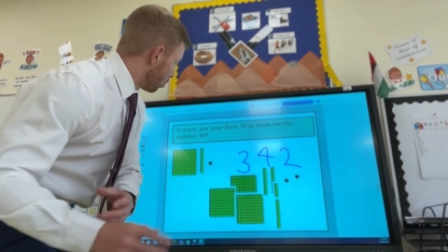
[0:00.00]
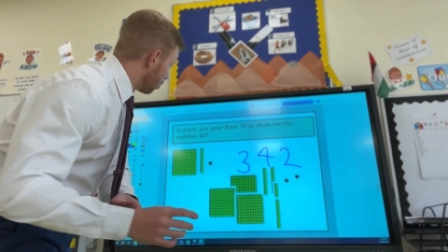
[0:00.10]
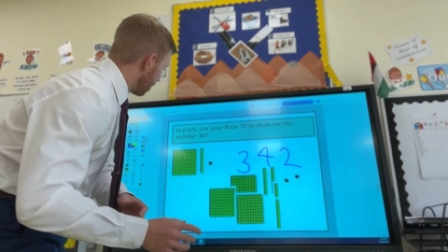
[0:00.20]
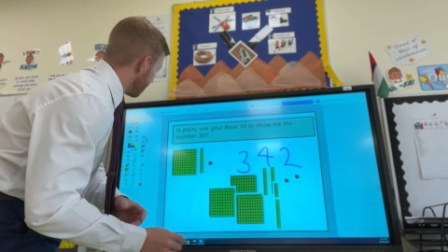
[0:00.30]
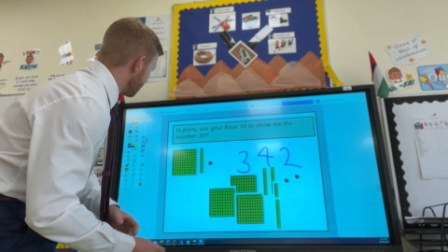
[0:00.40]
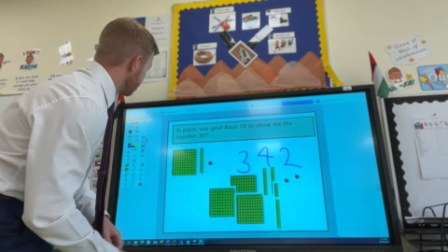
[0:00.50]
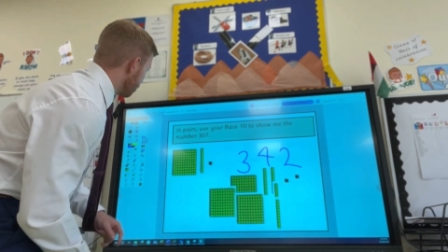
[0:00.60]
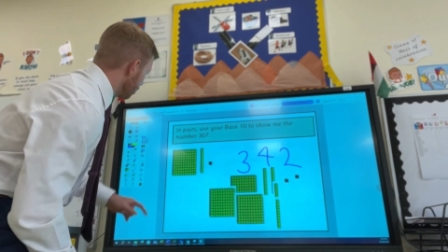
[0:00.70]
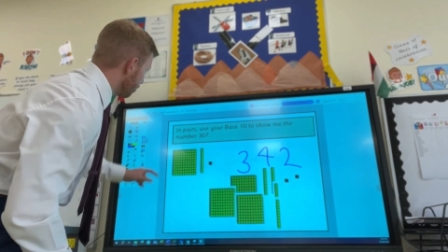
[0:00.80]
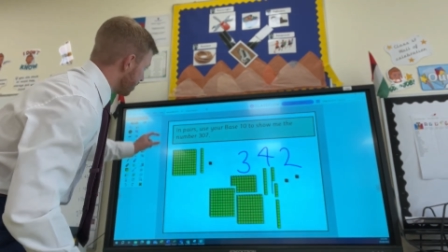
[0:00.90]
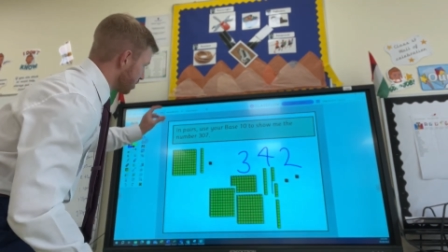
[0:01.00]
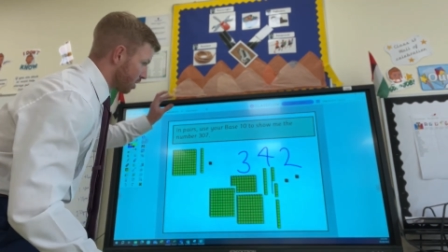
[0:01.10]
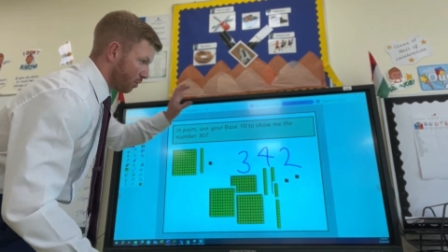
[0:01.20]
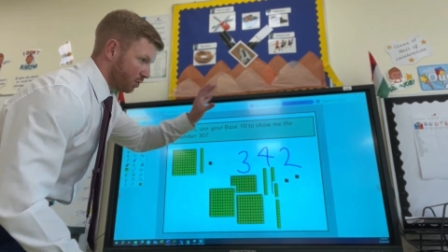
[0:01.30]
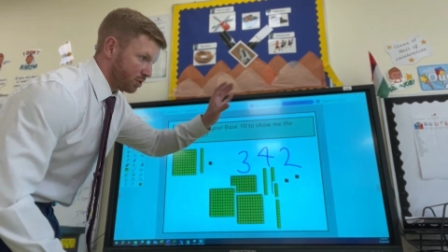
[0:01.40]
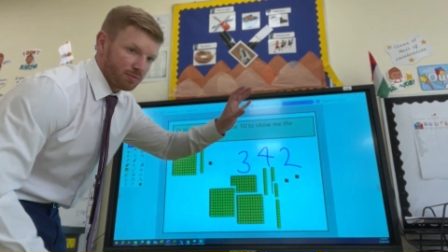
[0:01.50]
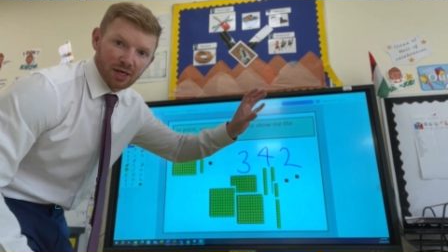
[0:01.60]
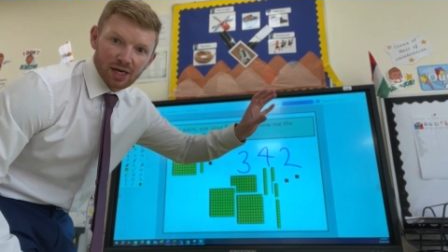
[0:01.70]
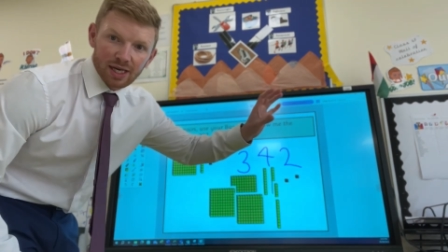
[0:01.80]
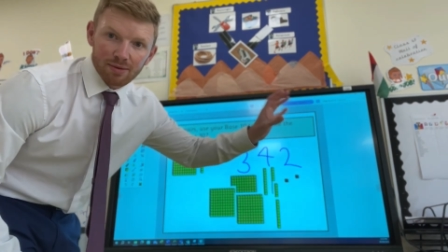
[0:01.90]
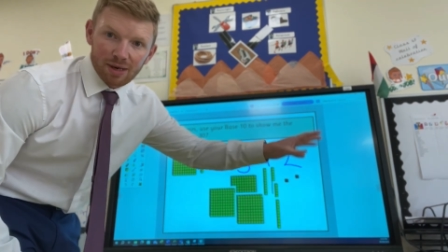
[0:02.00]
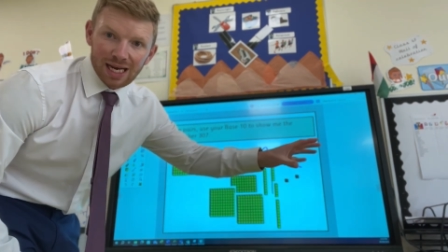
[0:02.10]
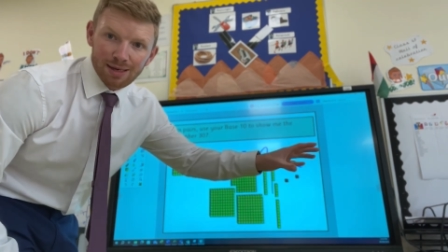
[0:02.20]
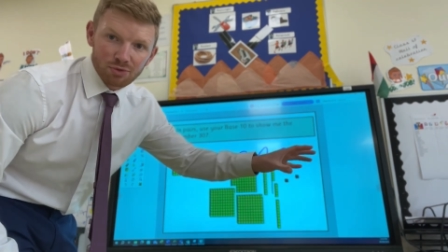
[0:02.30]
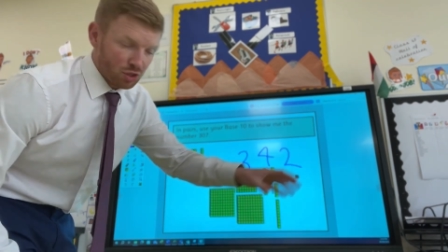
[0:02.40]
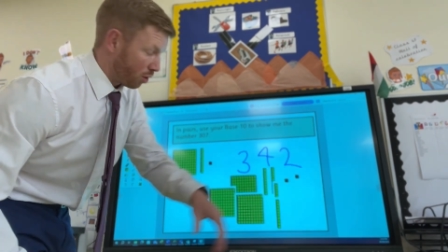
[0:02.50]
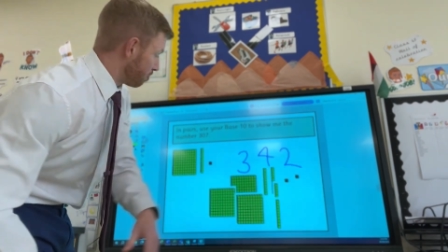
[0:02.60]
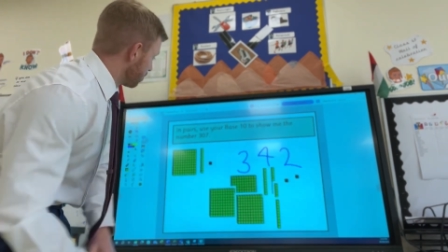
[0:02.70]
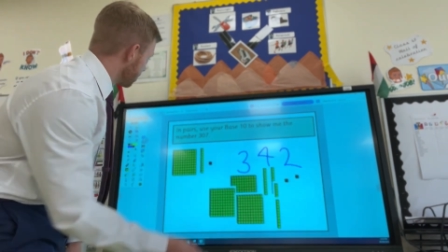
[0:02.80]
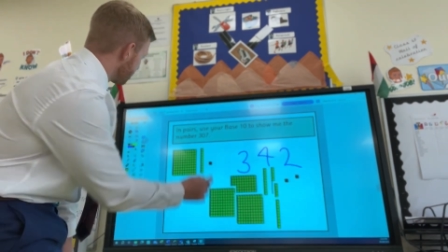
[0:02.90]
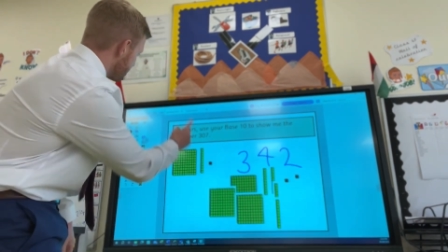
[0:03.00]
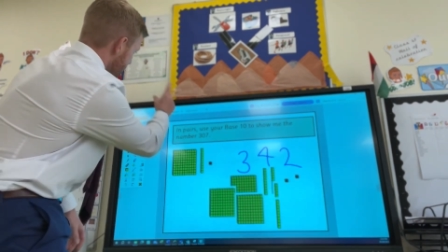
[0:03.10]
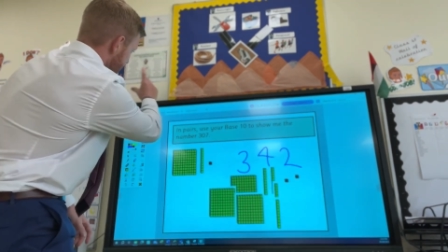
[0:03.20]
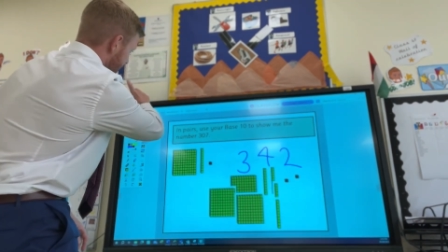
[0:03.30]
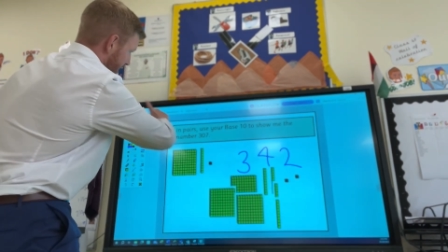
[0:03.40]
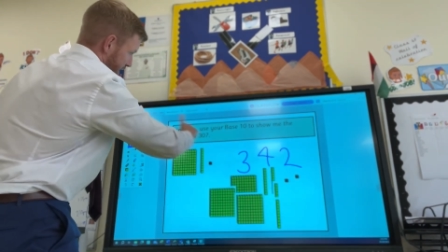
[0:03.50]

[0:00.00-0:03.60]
all I need to do is go onto my, my laptop, take